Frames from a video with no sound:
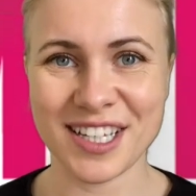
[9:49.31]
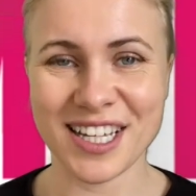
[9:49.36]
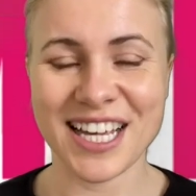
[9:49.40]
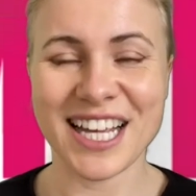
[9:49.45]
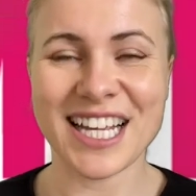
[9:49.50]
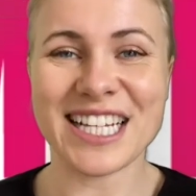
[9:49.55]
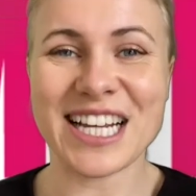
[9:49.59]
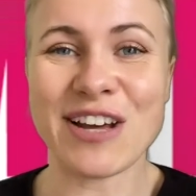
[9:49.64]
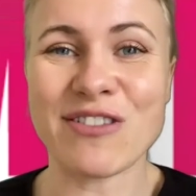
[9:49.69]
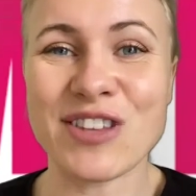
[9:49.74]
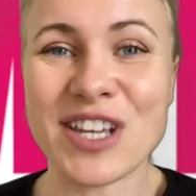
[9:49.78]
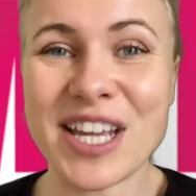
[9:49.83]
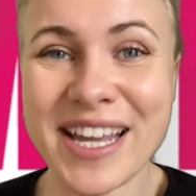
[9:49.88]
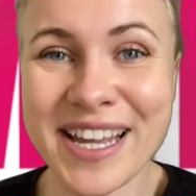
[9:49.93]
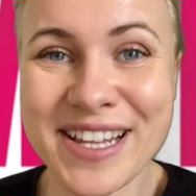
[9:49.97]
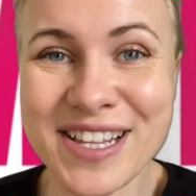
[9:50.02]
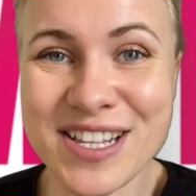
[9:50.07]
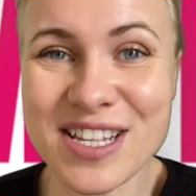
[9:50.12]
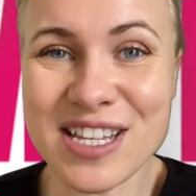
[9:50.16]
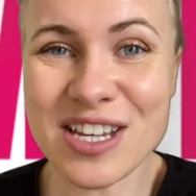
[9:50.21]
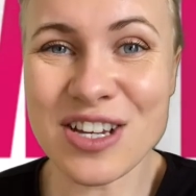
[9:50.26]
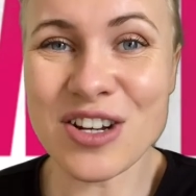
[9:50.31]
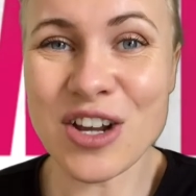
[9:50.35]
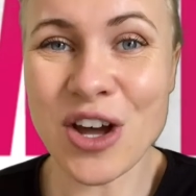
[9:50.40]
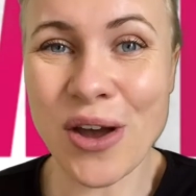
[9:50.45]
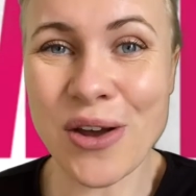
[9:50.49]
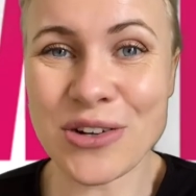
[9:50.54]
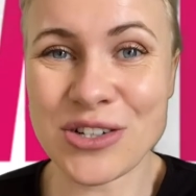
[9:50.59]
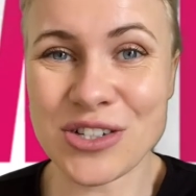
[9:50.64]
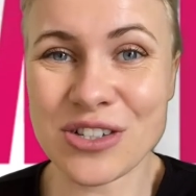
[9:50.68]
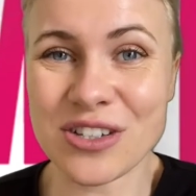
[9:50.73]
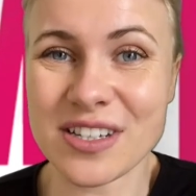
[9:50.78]
Now, the Indian
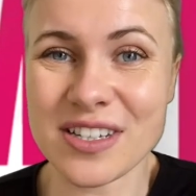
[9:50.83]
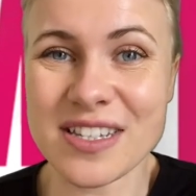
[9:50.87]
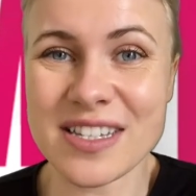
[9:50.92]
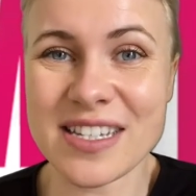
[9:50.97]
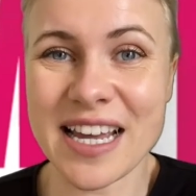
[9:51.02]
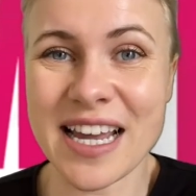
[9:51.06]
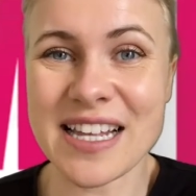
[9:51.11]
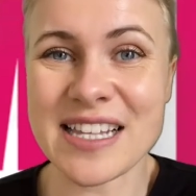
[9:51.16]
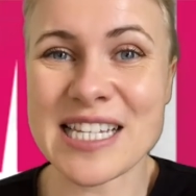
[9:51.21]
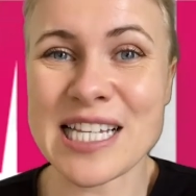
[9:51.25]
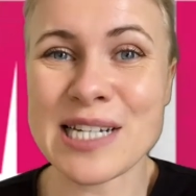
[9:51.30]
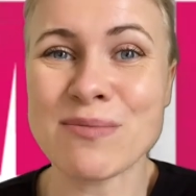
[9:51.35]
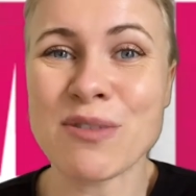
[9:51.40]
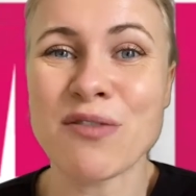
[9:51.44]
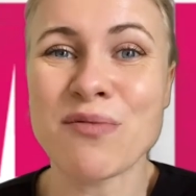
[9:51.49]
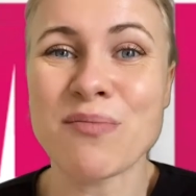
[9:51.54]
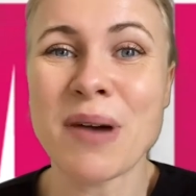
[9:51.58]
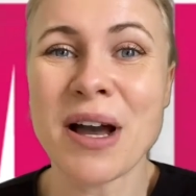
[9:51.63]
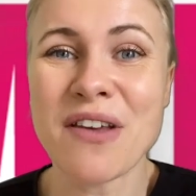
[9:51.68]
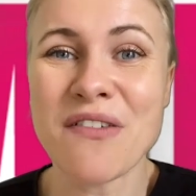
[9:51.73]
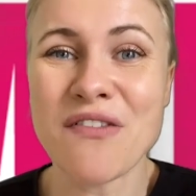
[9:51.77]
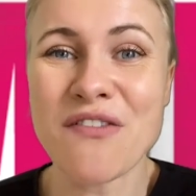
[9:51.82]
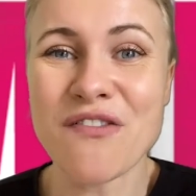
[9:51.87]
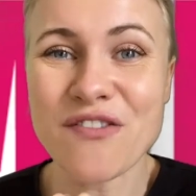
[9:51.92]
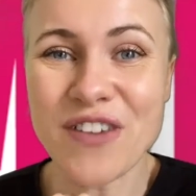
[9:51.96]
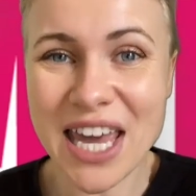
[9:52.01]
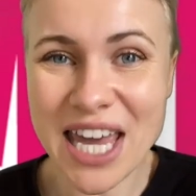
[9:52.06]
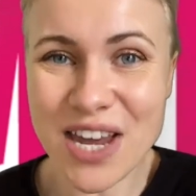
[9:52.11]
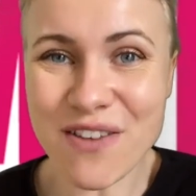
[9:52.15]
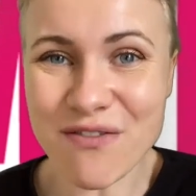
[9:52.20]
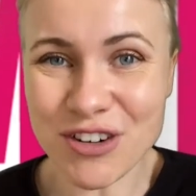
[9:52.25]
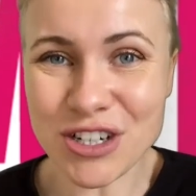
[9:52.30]
Ocean contains some of my
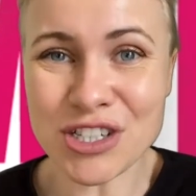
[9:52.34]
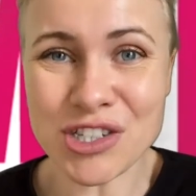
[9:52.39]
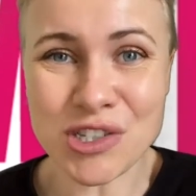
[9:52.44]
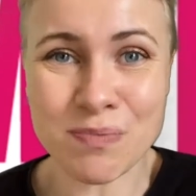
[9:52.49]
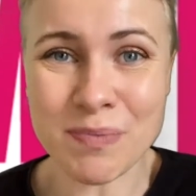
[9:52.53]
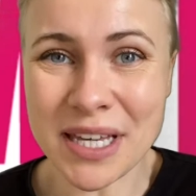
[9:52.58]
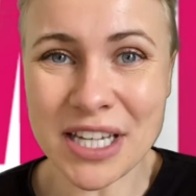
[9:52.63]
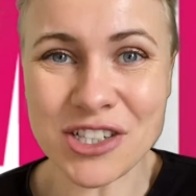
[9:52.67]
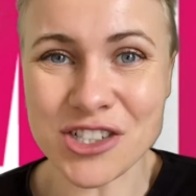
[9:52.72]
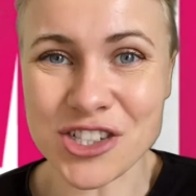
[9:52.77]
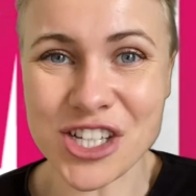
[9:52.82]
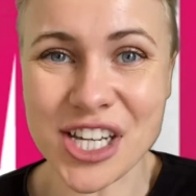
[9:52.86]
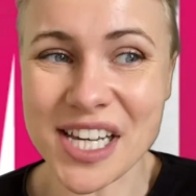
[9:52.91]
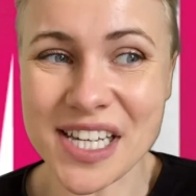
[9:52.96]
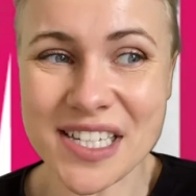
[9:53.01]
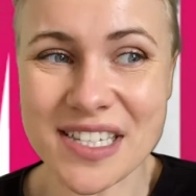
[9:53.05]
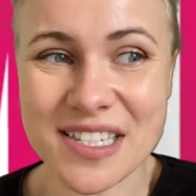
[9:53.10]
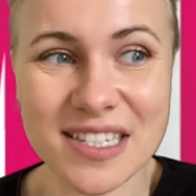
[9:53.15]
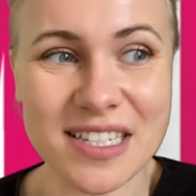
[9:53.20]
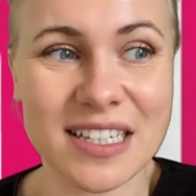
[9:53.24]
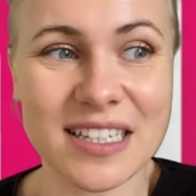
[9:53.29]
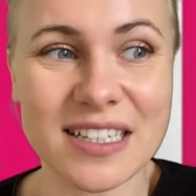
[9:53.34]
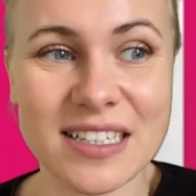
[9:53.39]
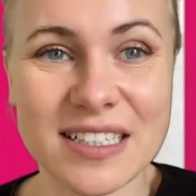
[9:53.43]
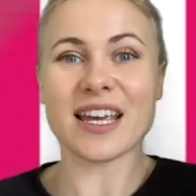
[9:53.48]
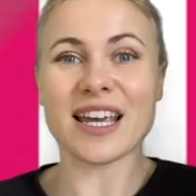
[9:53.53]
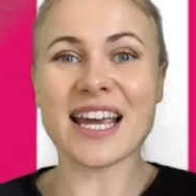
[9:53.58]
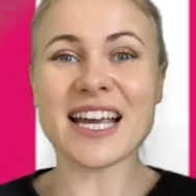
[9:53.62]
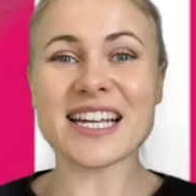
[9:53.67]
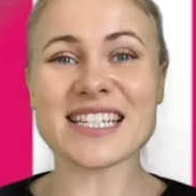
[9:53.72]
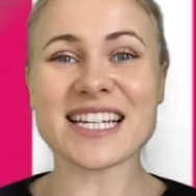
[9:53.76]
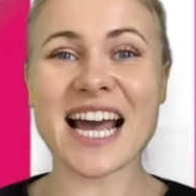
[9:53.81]
favourite species.
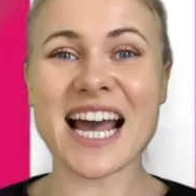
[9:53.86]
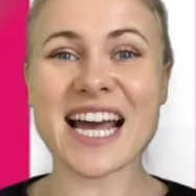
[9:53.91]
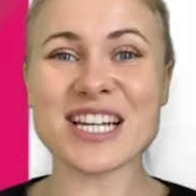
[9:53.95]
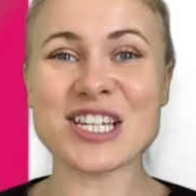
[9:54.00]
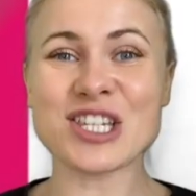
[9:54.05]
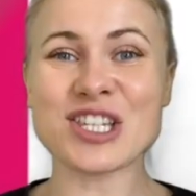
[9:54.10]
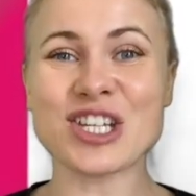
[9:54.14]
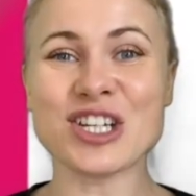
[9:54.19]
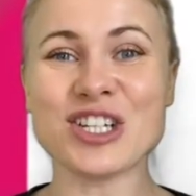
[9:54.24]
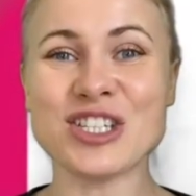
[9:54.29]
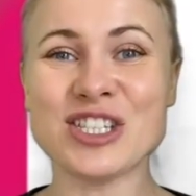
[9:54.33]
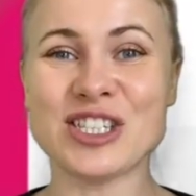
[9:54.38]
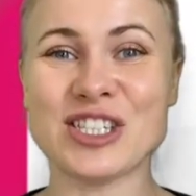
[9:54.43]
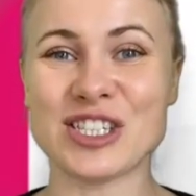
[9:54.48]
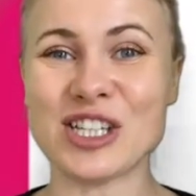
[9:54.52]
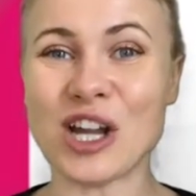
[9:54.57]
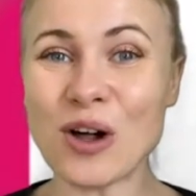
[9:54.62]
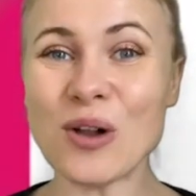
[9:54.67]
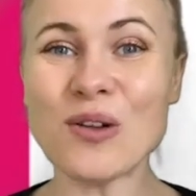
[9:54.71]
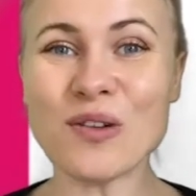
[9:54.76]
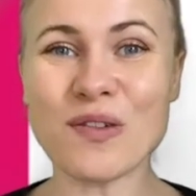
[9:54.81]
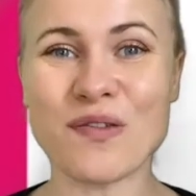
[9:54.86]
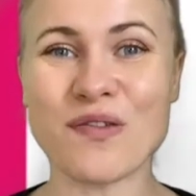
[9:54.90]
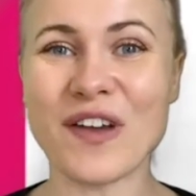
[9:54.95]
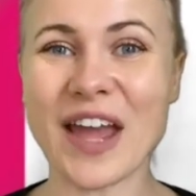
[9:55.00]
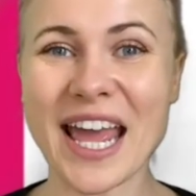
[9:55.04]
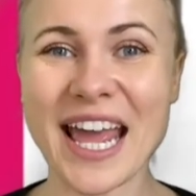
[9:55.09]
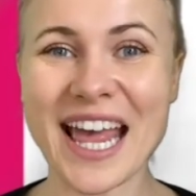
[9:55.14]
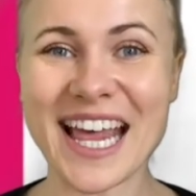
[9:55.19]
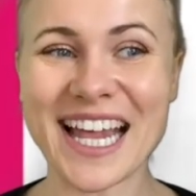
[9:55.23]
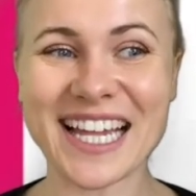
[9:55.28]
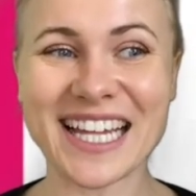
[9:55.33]
It has the
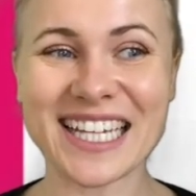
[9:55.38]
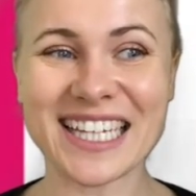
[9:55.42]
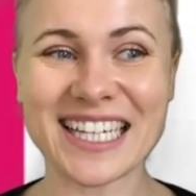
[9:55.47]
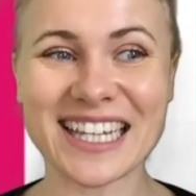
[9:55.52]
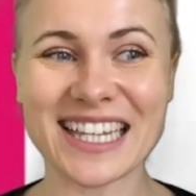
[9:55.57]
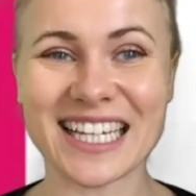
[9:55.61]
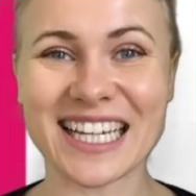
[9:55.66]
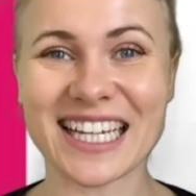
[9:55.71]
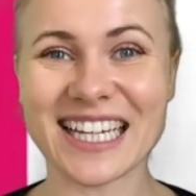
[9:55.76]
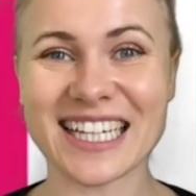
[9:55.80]
dolphin.